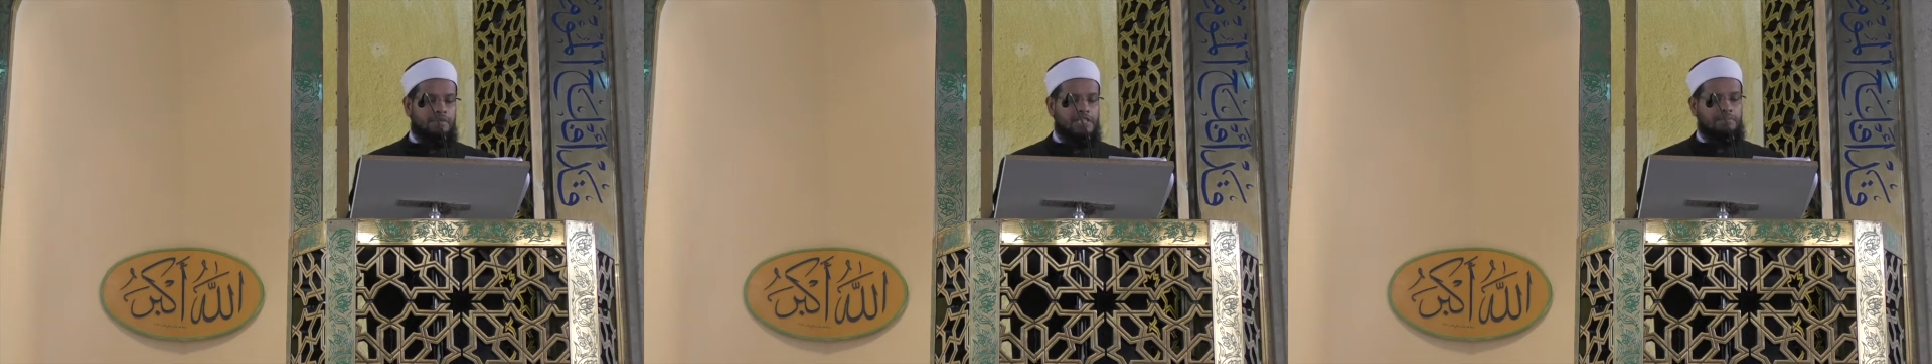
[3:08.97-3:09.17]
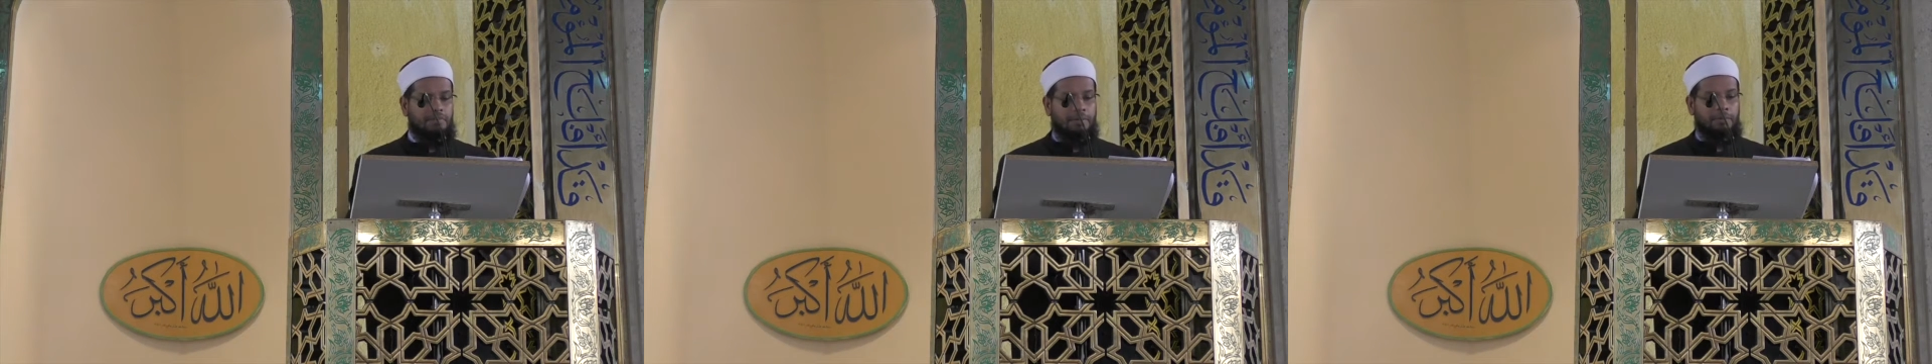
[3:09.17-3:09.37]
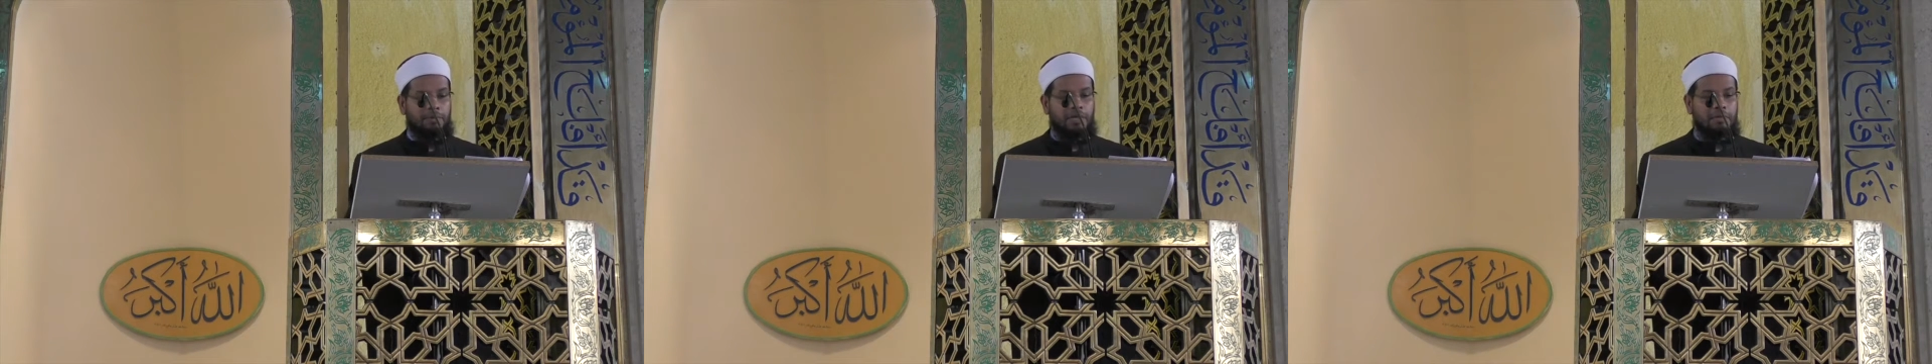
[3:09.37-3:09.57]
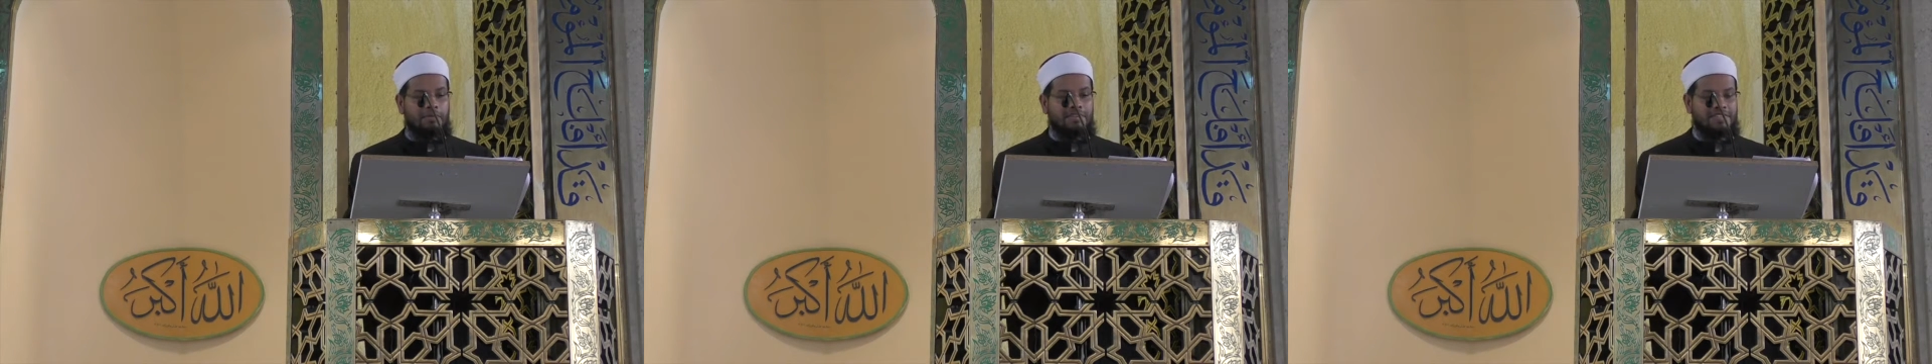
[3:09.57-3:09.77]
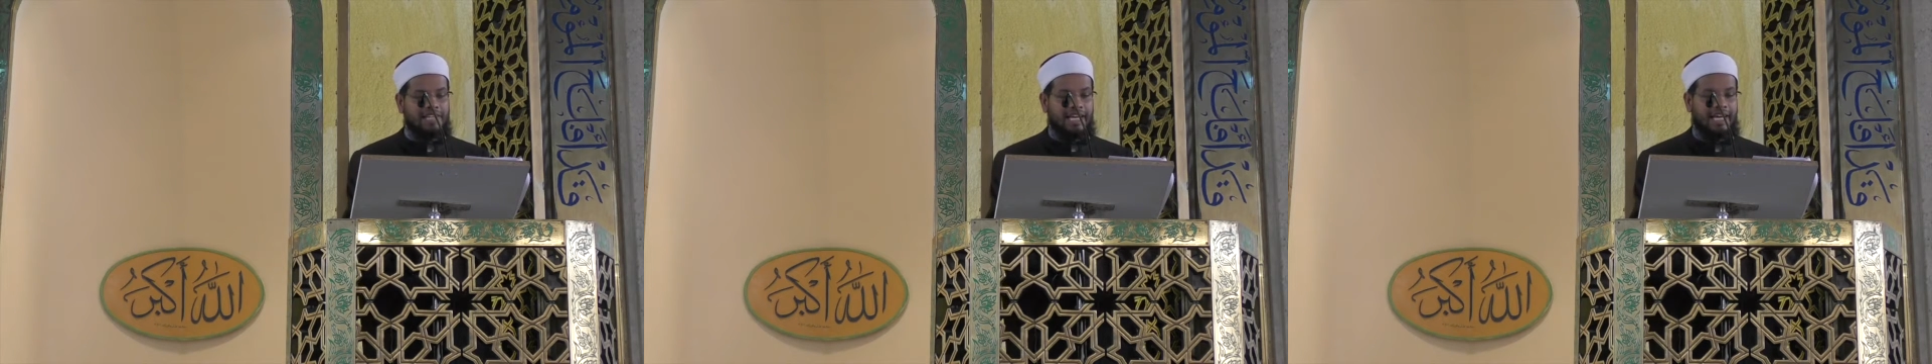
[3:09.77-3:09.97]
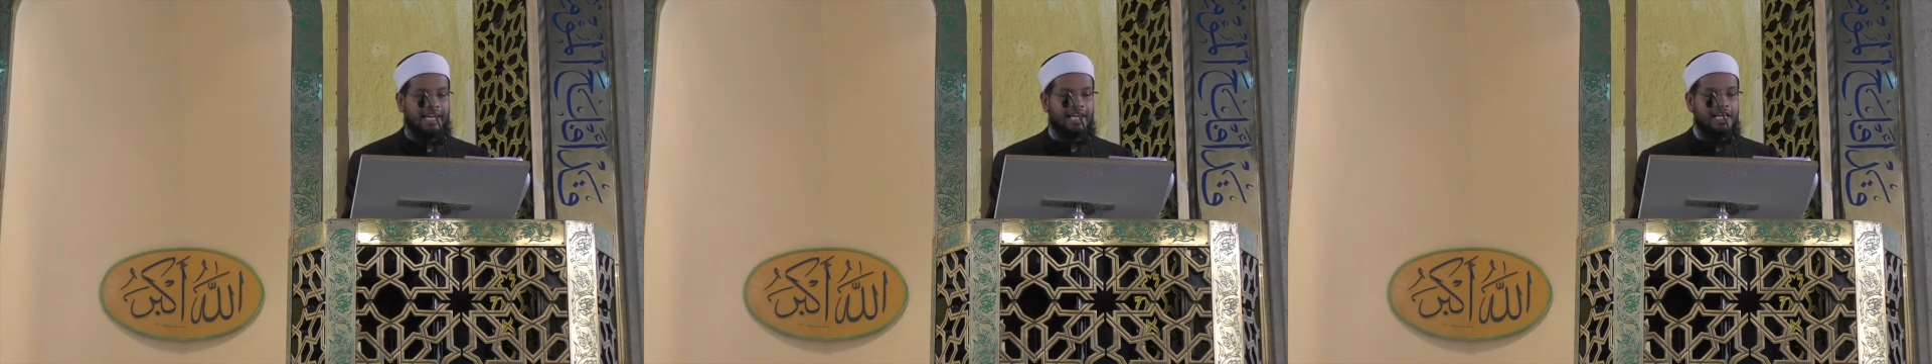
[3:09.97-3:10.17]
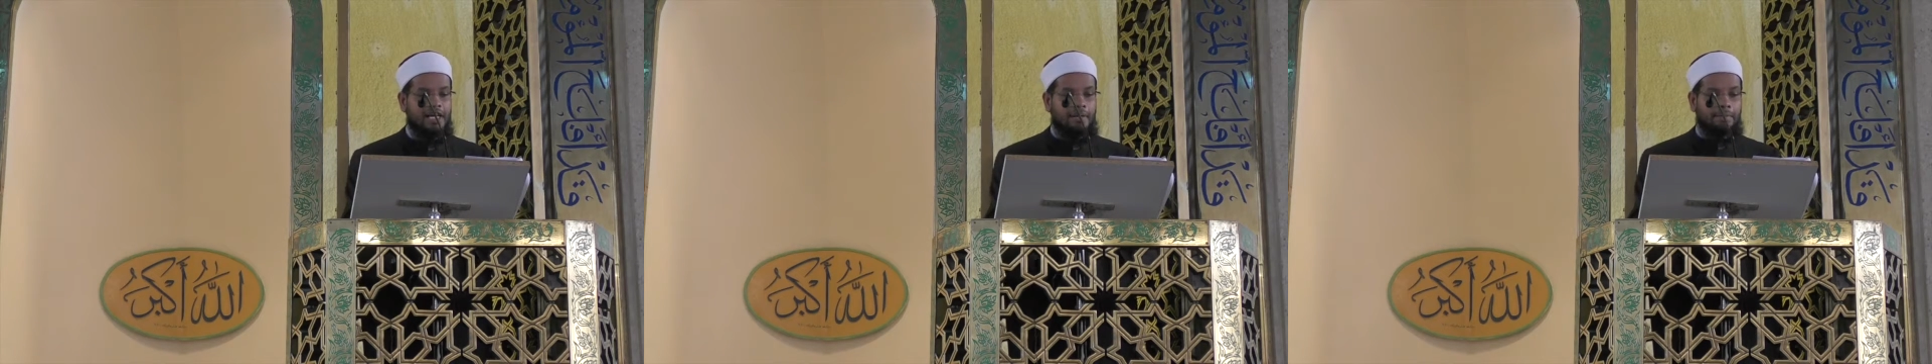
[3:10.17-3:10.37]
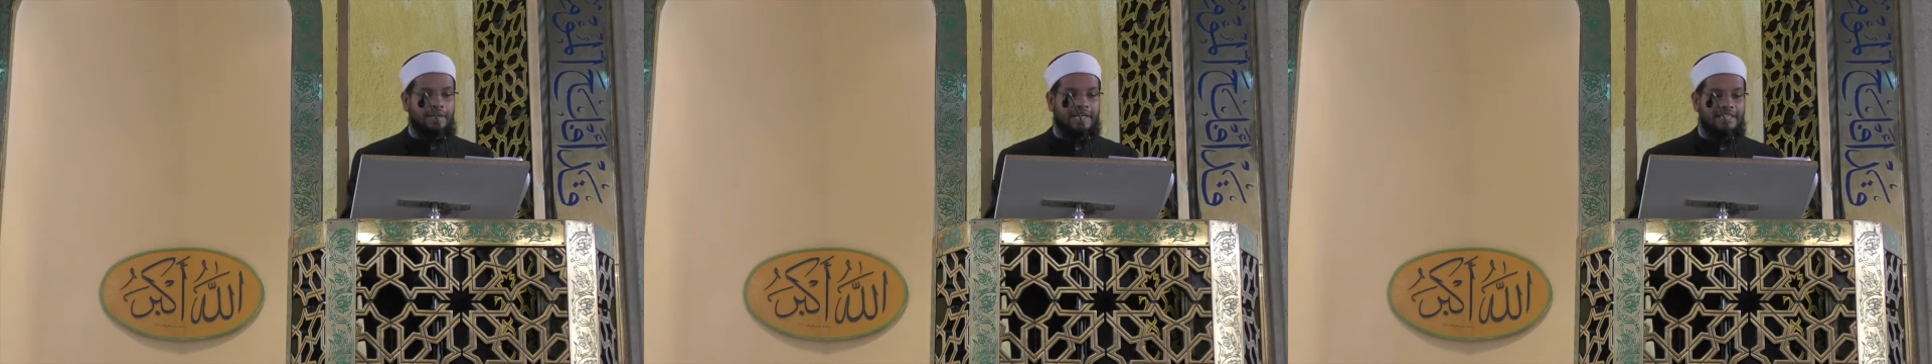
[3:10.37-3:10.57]
peace be upon him, he
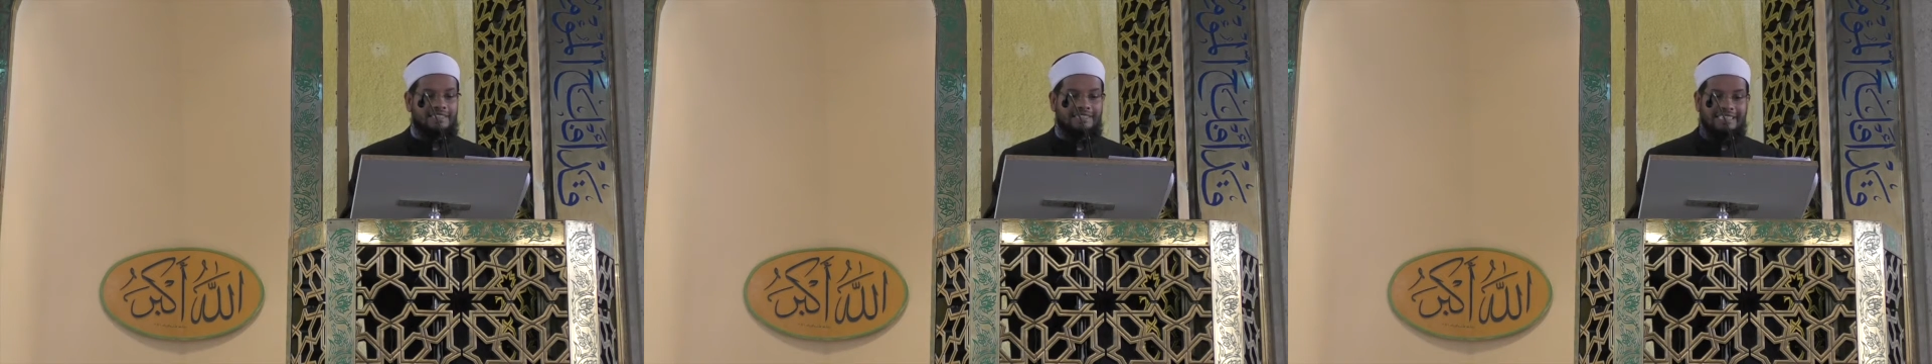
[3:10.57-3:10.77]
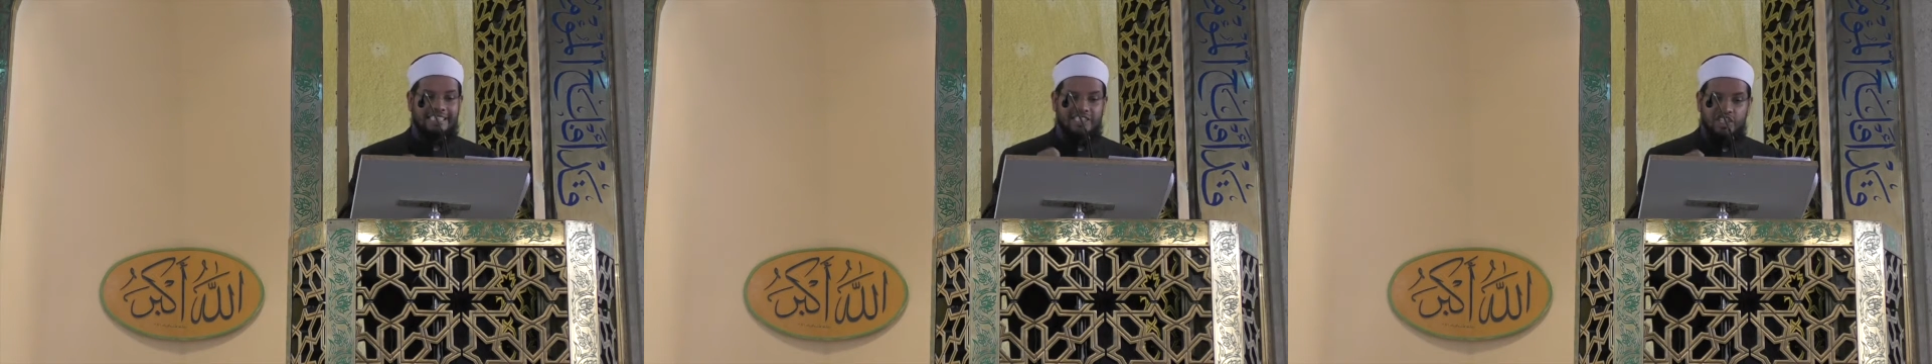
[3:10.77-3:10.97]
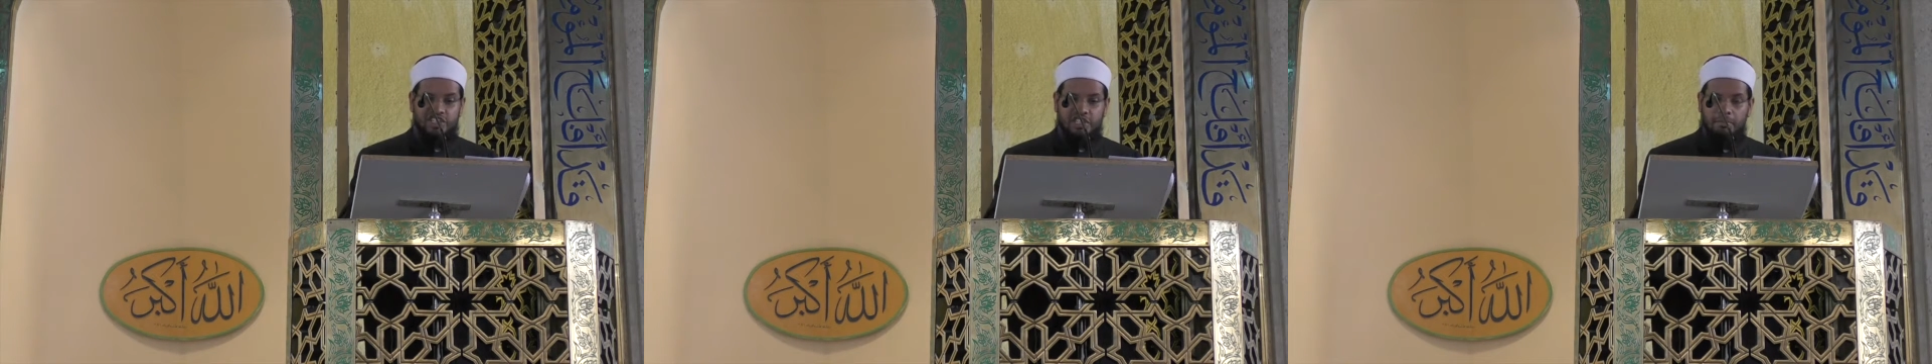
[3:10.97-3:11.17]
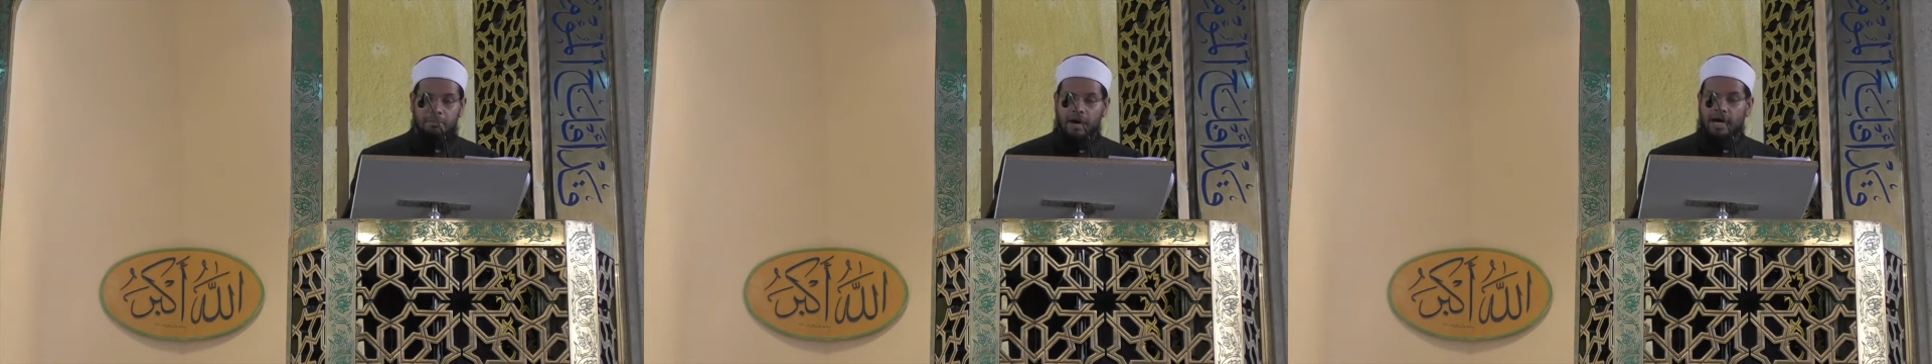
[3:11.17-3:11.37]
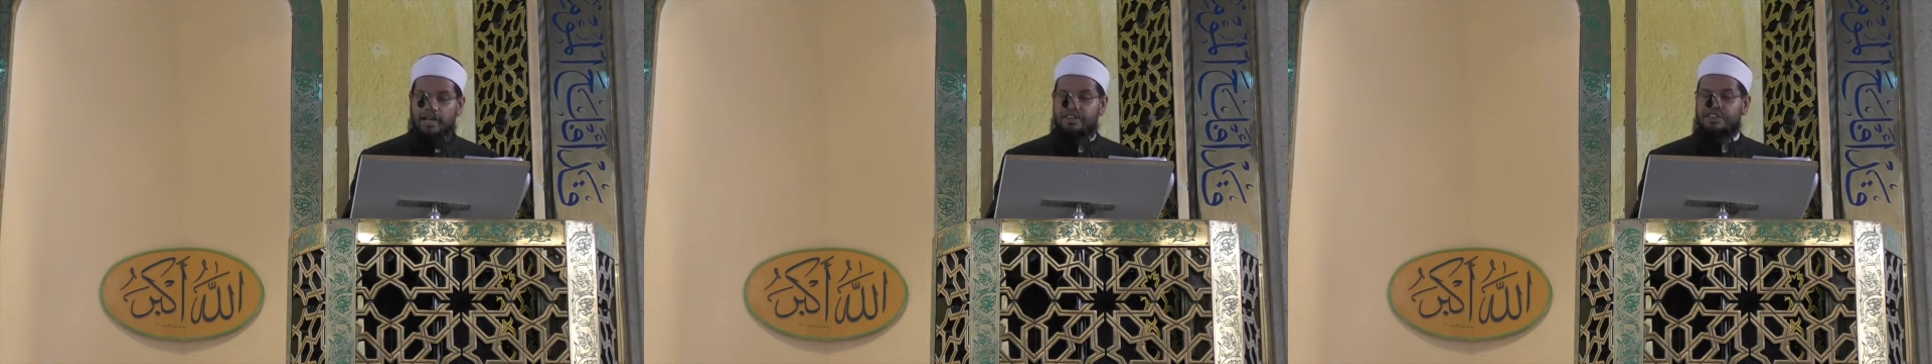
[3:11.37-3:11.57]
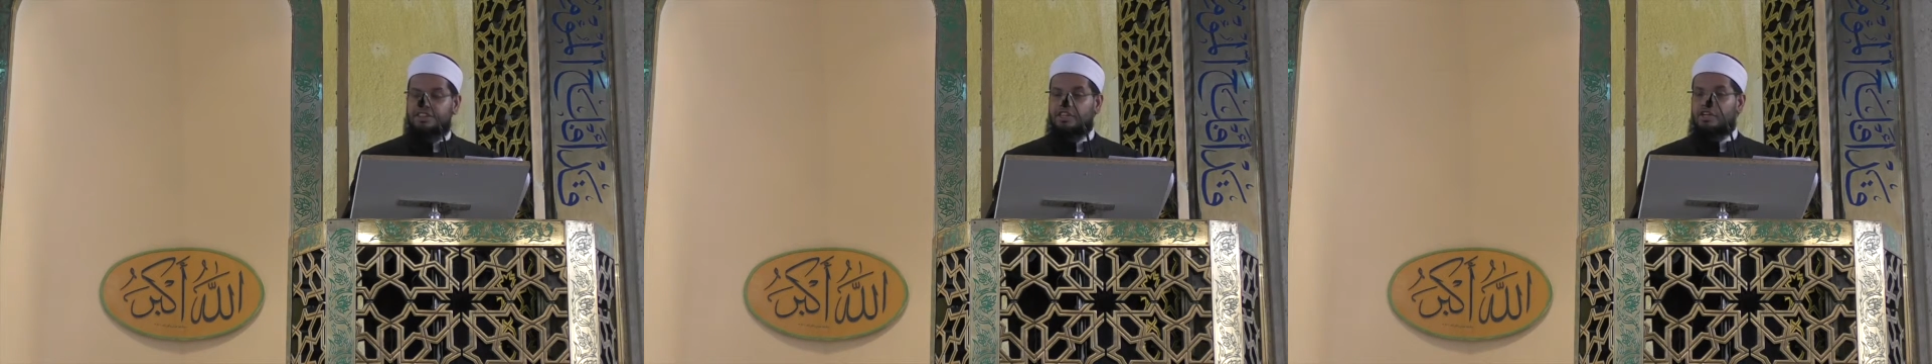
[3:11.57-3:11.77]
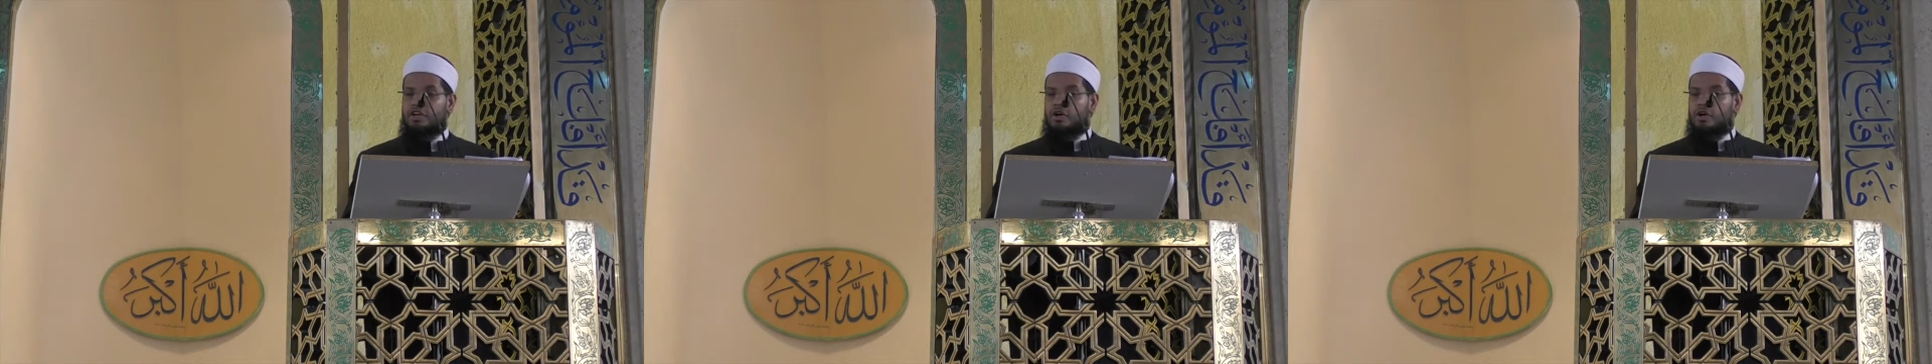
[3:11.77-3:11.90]
said, because this is a month